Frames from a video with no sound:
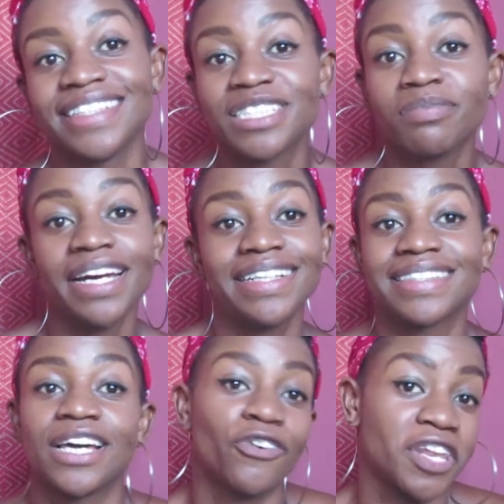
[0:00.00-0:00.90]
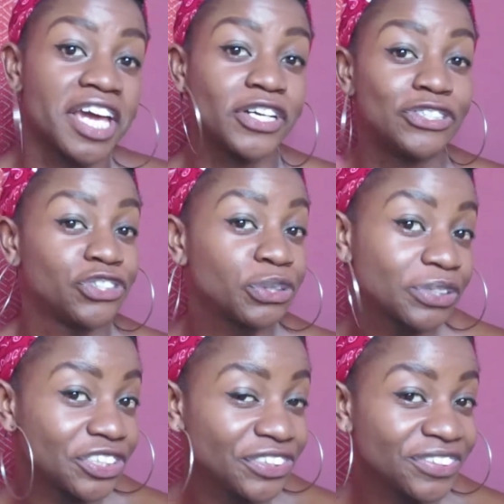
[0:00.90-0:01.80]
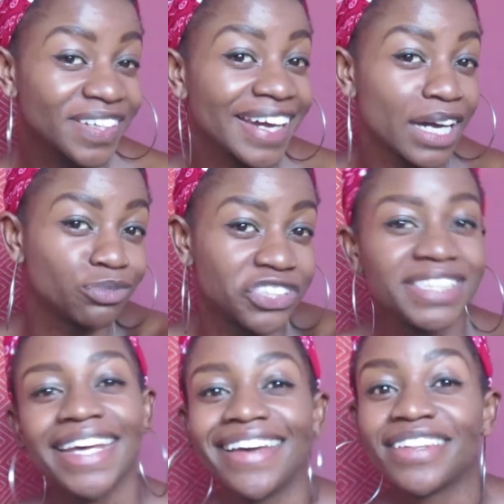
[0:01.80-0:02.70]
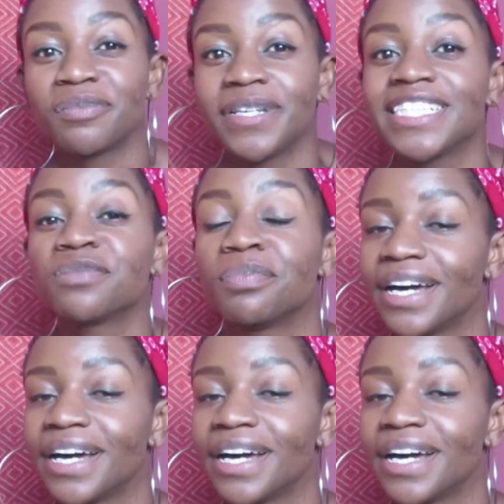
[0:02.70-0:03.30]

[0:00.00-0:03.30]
This might sound like a joke to you, like I'm just taking the piss,